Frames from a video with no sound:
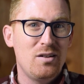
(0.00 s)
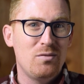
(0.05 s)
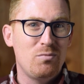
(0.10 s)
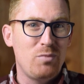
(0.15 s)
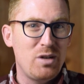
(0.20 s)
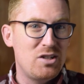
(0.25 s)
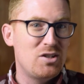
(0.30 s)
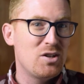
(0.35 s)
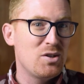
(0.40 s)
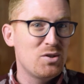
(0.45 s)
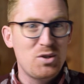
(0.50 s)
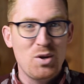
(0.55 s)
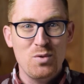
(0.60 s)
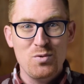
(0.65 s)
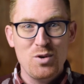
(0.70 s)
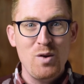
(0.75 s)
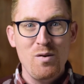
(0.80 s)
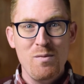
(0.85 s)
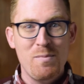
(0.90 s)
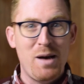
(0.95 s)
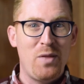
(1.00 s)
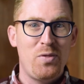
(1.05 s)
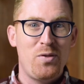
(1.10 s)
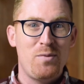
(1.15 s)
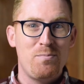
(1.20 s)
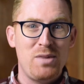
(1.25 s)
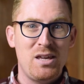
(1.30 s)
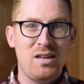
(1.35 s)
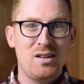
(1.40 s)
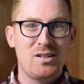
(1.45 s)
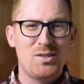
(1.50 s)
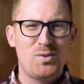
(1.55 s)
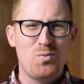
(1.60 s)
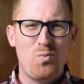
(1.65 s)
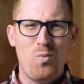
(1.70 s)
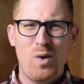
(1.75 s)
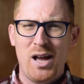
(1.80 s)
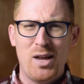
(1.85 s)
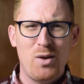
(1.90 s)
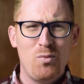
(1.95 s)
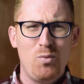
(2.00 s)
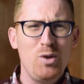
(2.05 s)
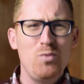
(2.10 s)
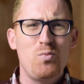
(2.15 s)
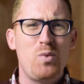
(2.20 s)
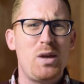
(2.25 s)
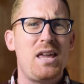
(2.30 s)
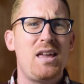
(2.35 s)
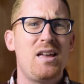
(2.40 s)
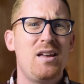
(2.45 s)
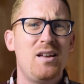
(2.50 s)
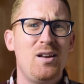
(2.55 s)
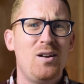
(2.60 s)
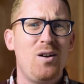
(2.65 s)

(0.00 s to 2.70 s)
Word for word: We just don't know about them because why would we?